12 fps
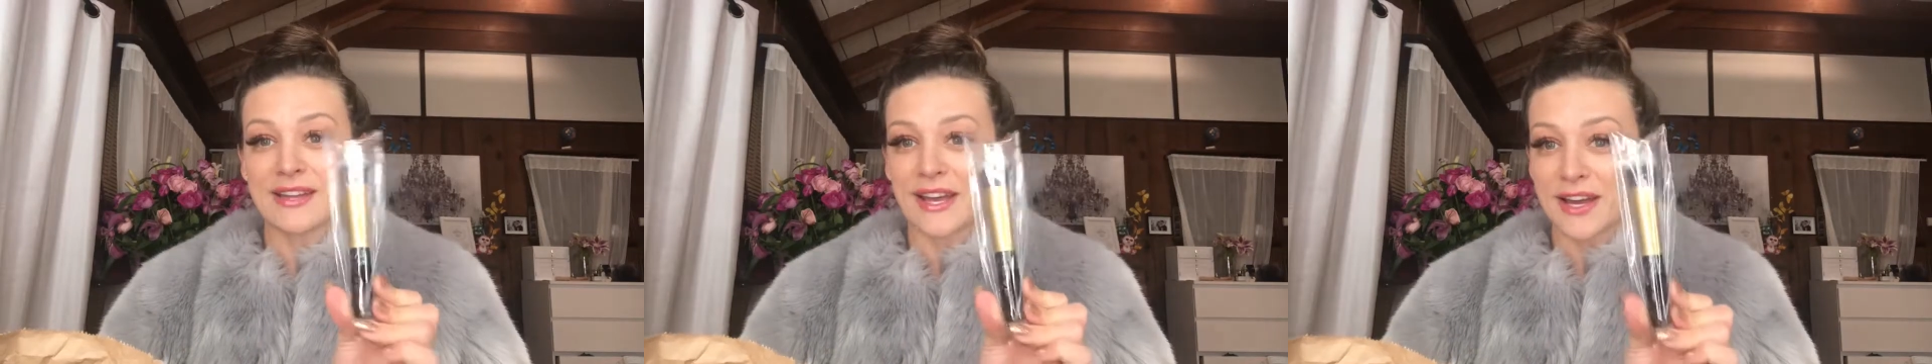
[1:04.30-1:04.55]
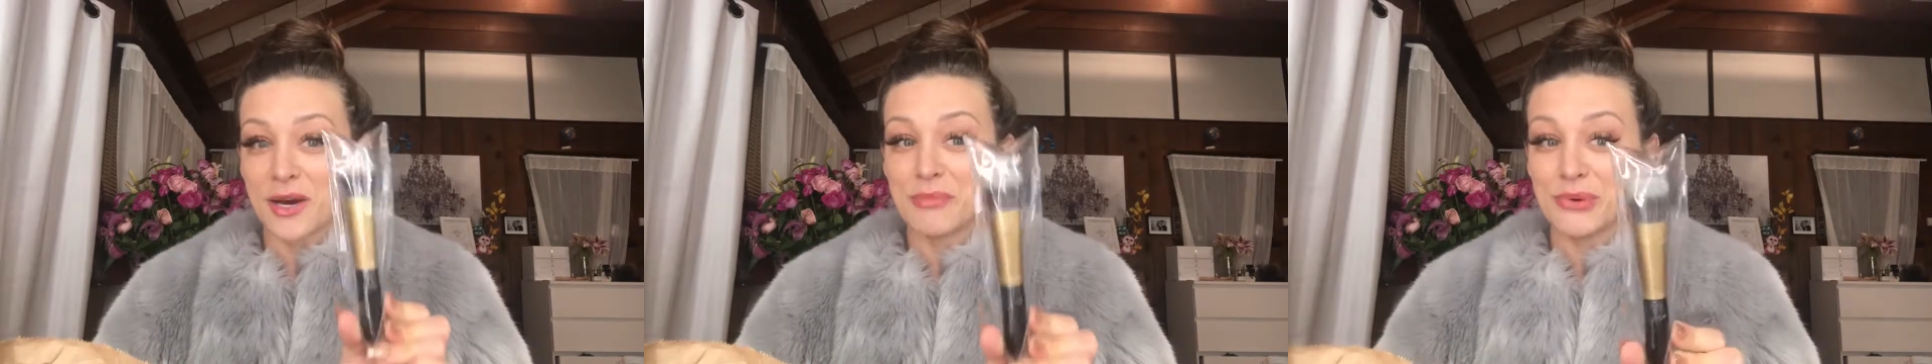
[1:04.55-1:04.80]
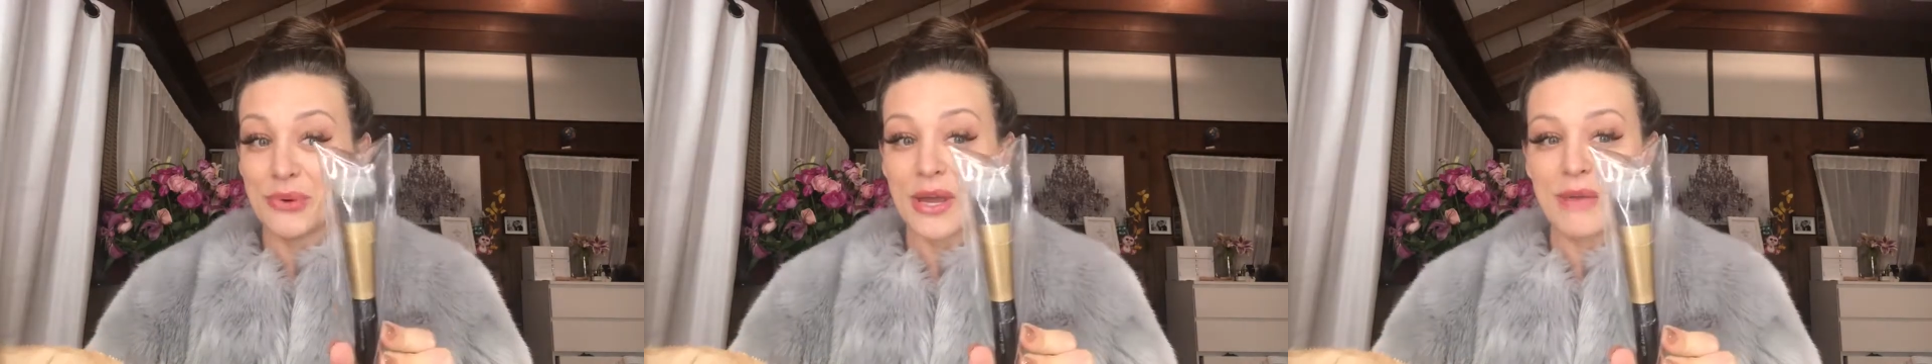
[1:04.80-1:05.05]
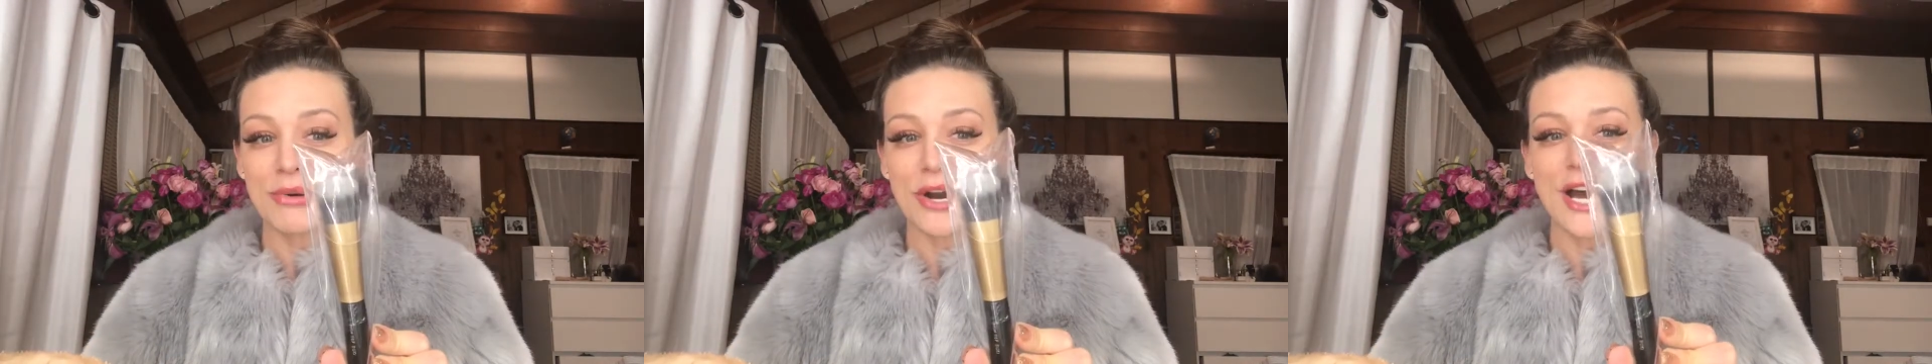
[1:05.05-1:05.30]
like a
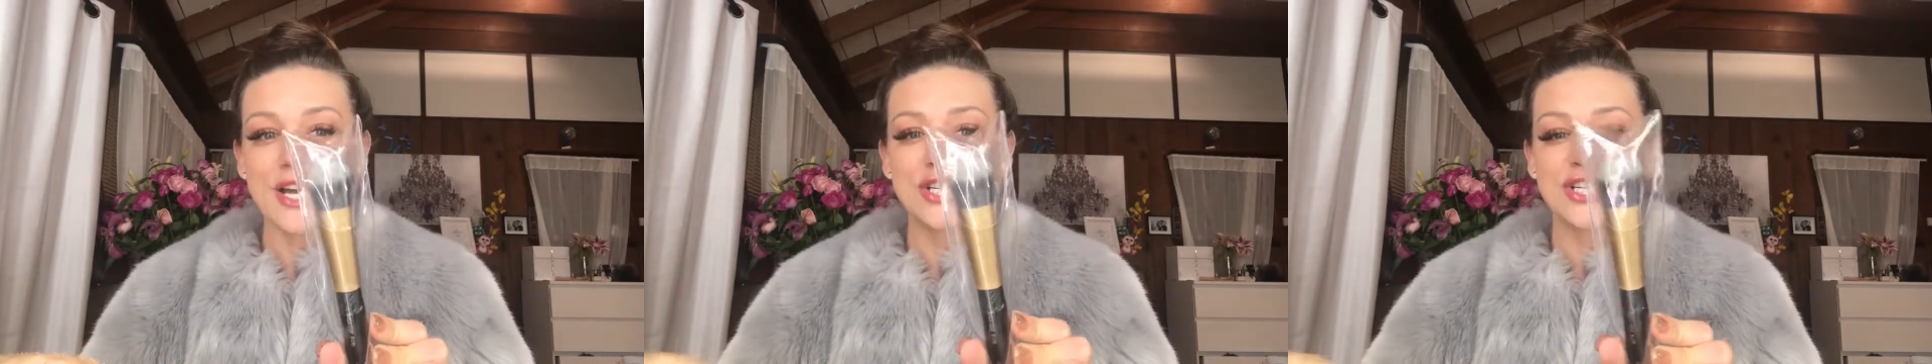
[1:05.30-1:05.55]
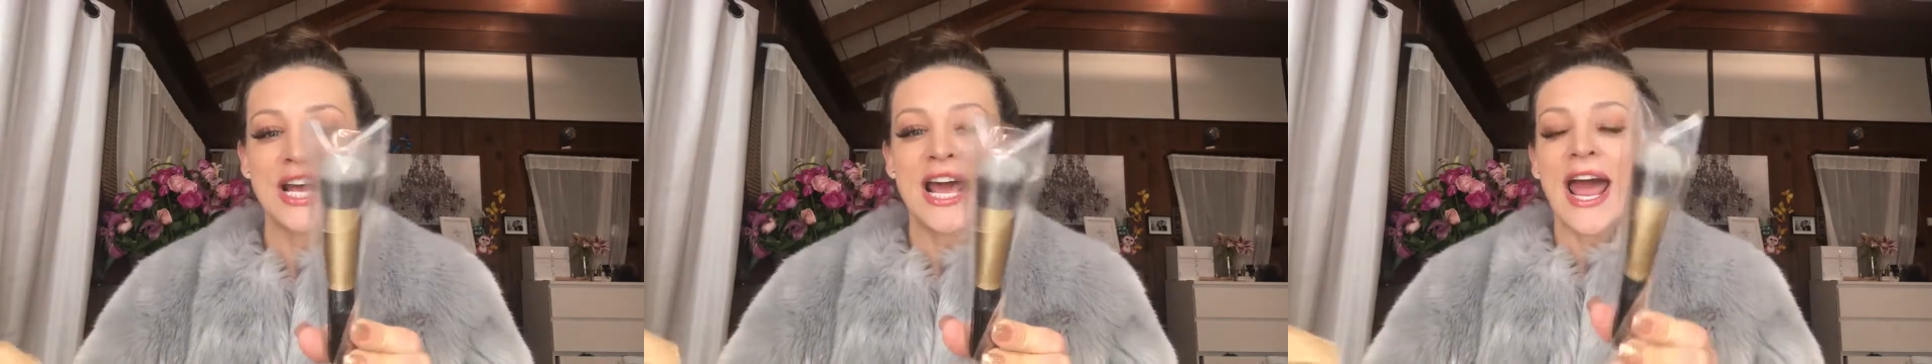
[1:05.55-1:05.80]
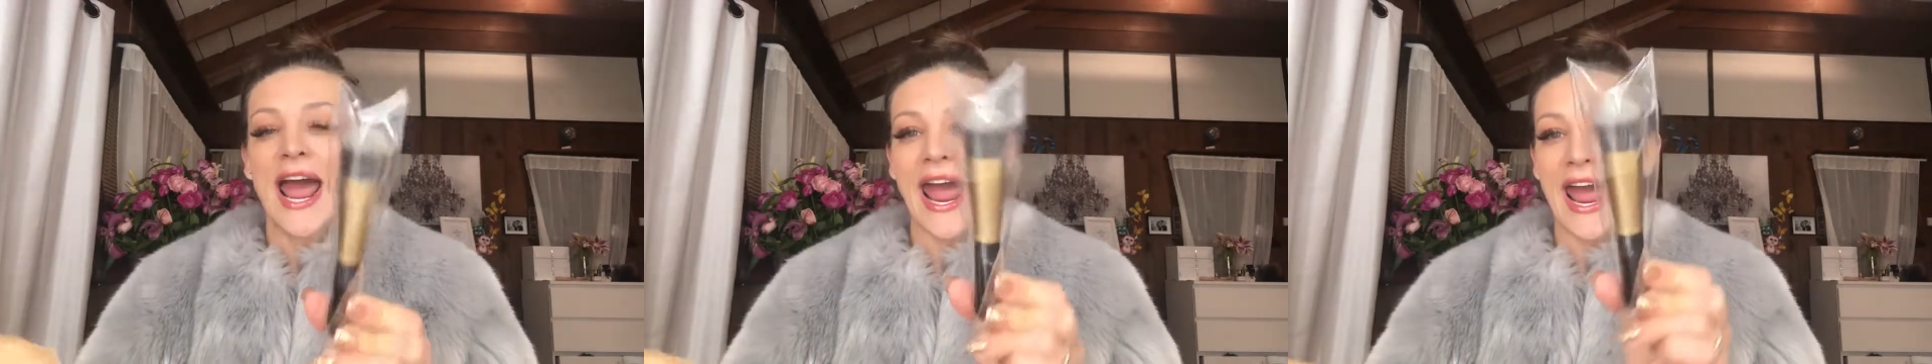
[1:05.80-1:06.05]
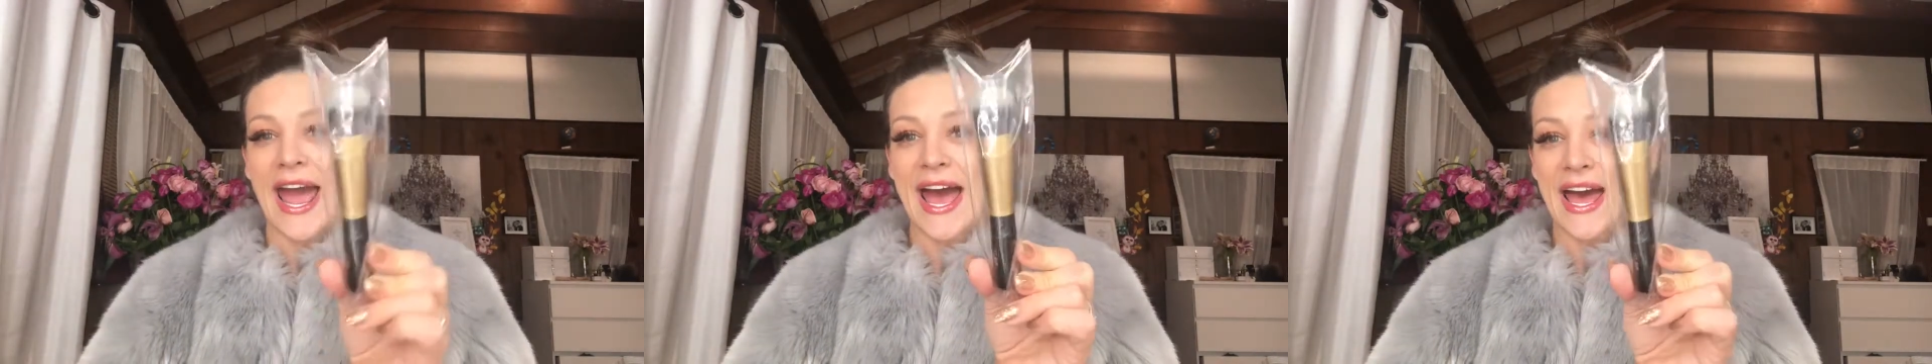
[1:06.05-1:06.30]
Kabuki brush.
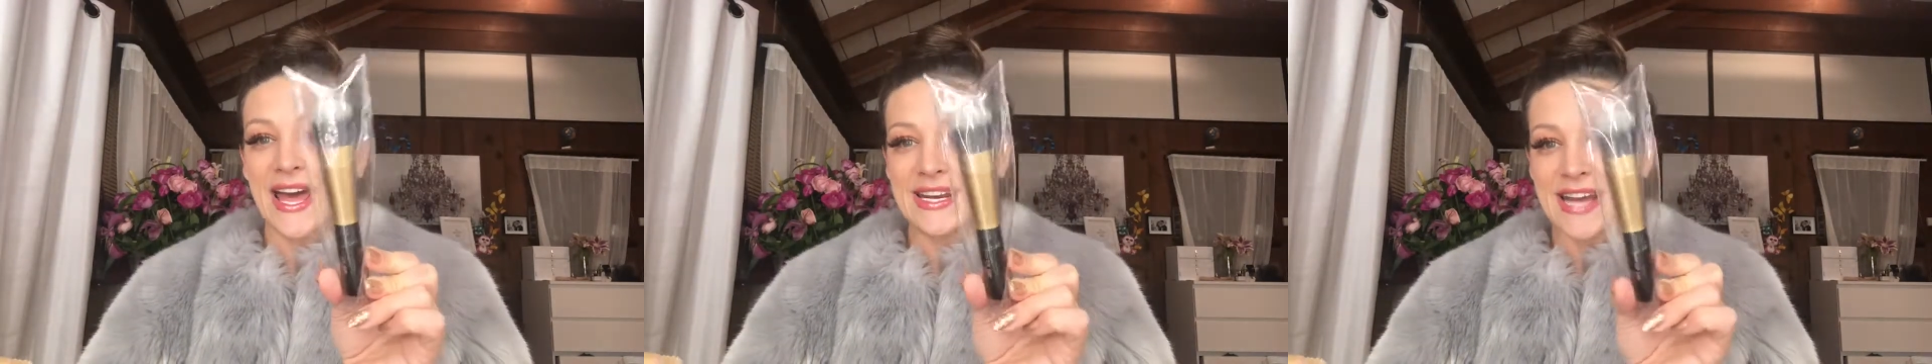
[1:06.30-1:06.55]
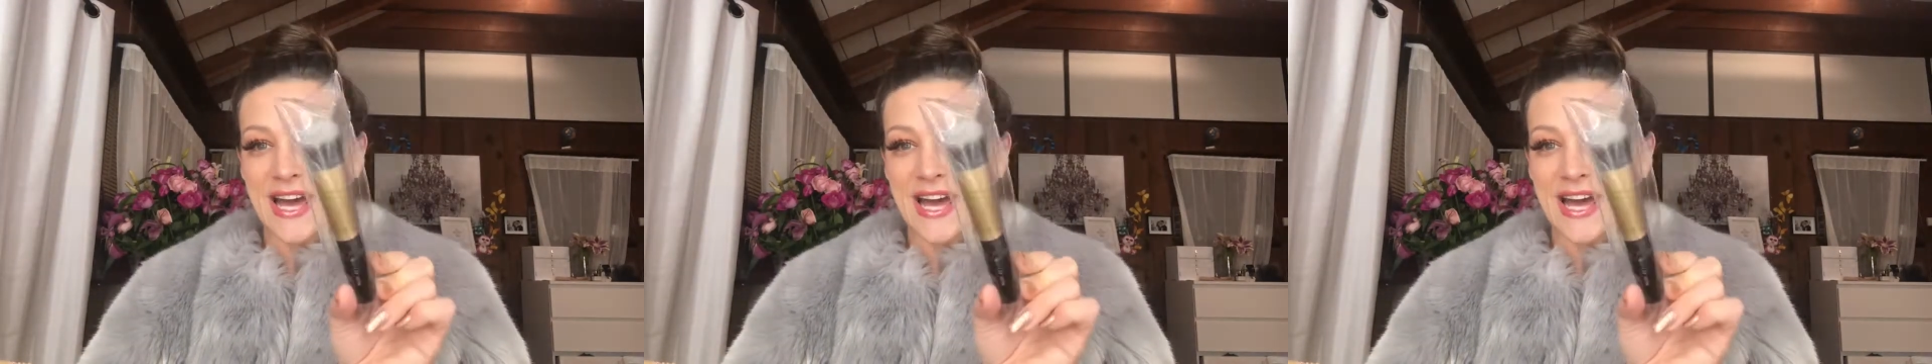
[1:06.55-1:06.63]
And